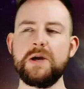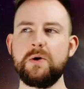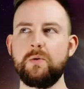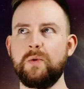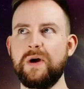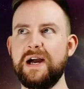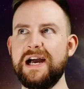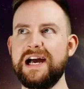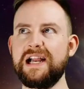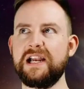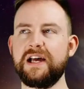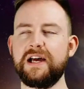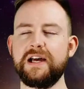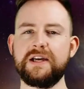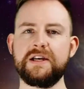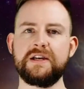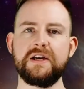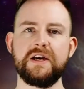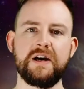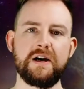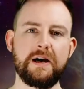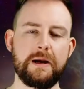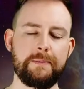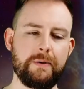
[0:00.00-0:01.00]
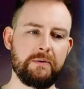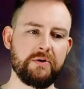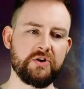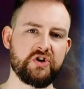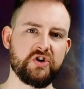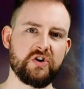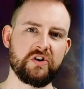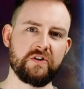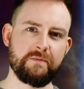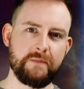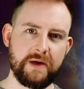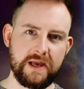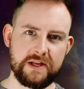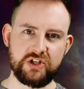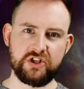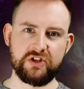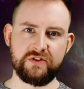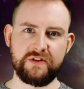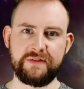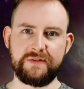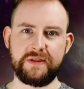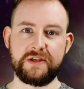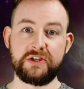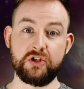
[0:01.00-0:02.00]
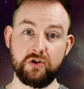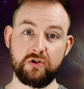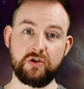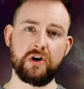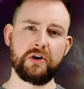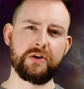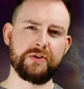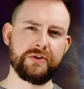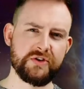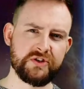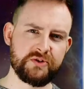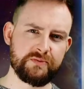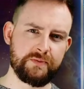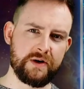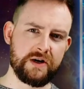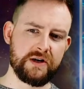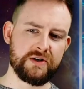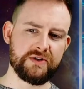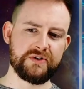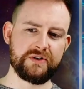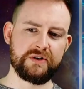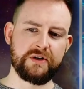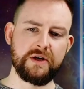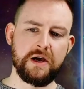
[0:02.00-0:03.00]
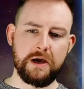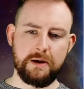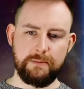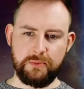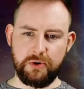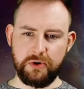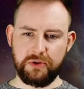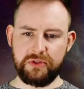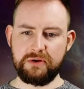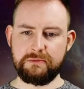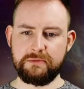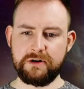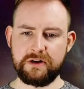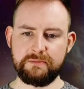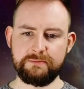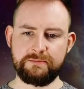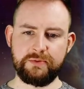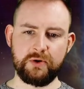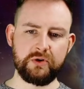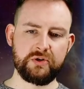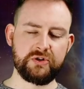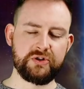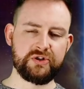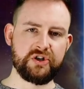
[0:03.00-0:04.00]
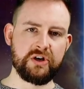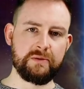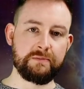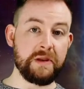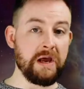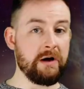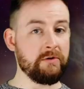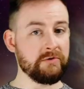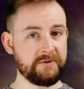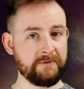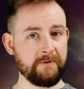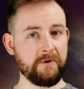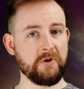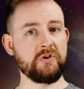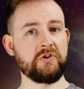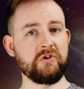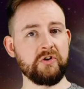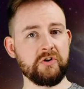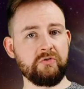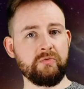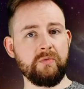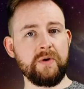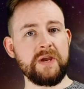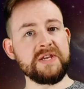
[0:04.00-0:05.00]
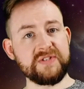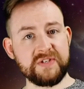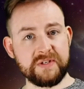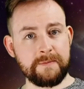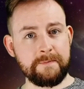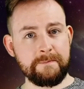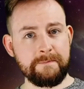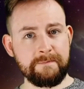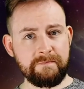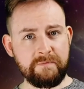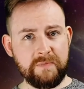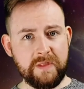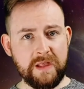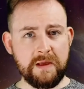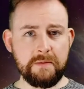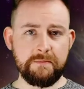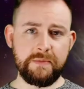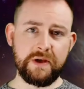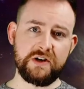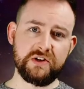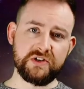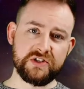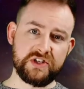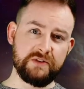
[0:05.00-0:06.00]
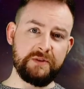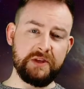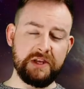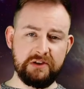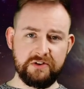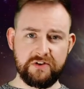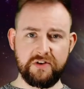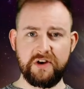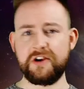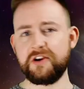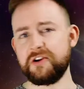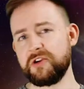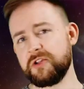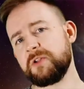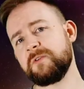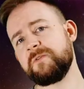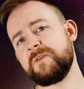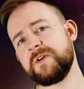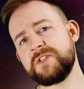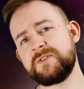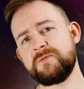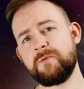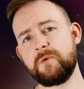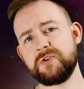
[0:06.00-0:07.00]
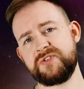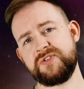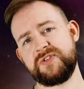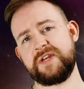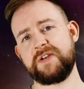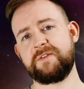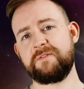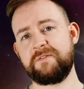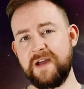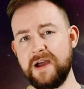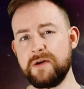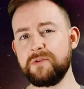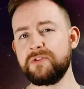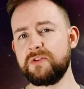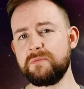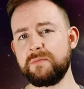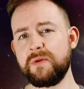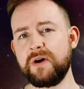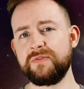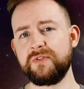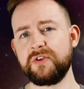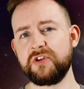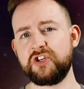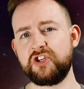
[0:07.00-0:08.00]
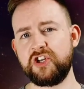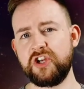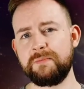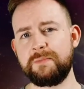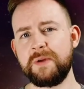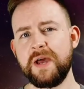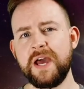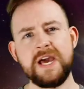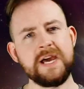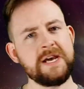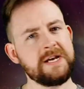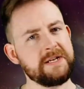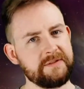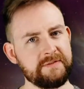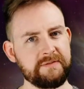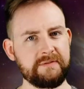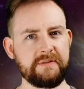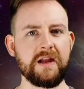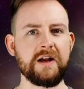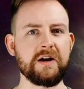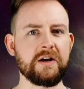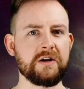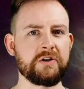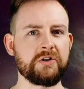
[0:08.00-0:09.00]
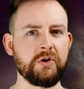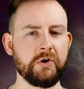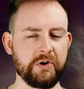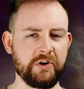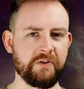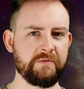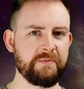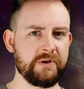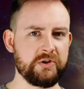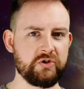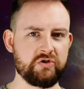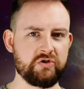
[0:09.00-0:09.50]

Well, I, I probably should have mentioned that they took all of those spares and put them on Book's ship. Now, it was for a good reason, because if the United Earth Defense Forces had found them on this ship, there could have been